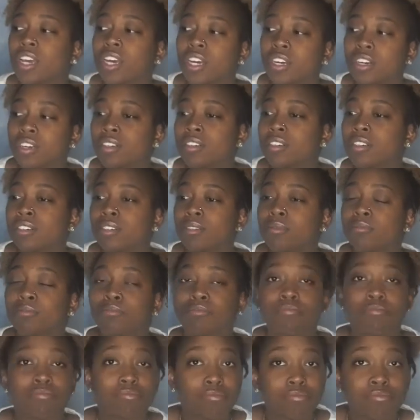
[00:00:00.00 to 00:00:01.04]

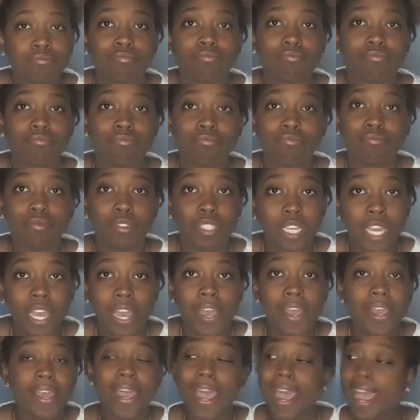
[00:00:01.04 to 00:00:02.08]
Um,
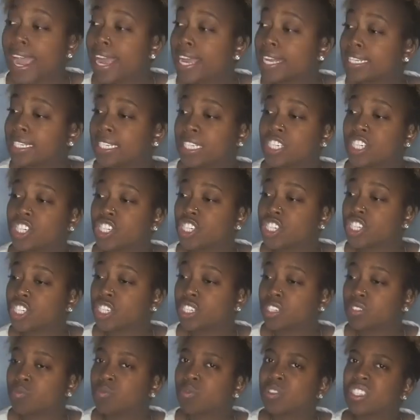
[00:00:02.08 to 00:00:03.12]
yeah, it had dish,
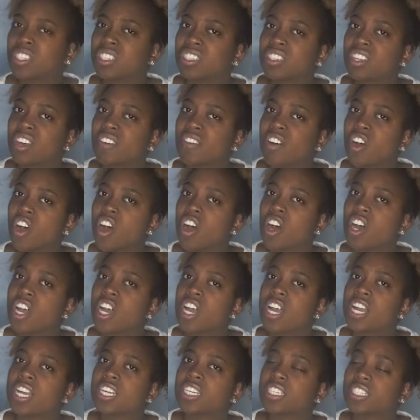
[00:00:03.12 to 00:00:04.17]
what's the stuff called?
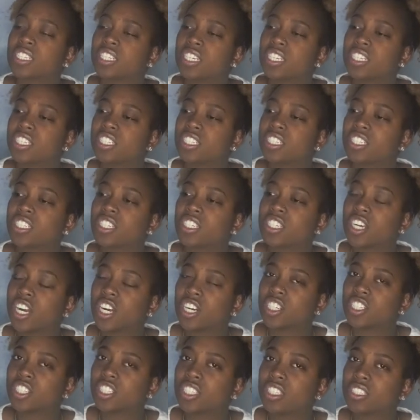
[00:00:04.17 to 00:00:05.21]
Dish
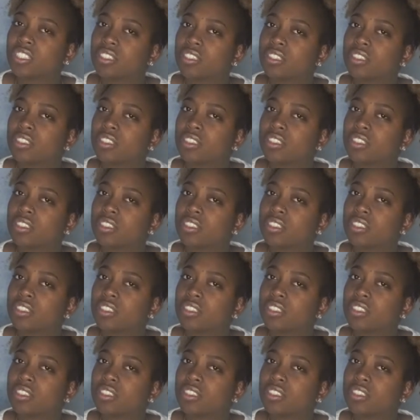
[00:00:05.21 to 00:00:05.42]
detergent